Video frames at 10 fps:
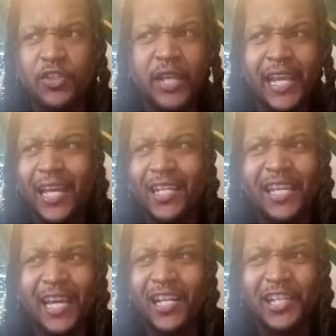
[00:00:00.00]
Do they
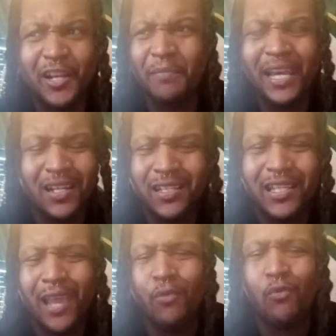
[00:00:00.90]
he got to clear medically?
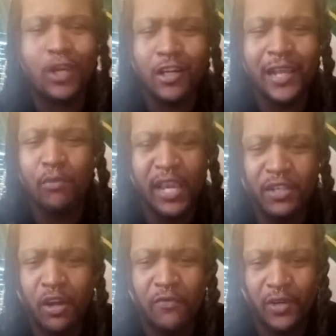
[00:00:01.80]
Like, what are they
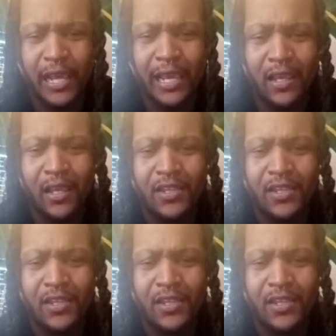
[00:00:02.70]
waiting on for that?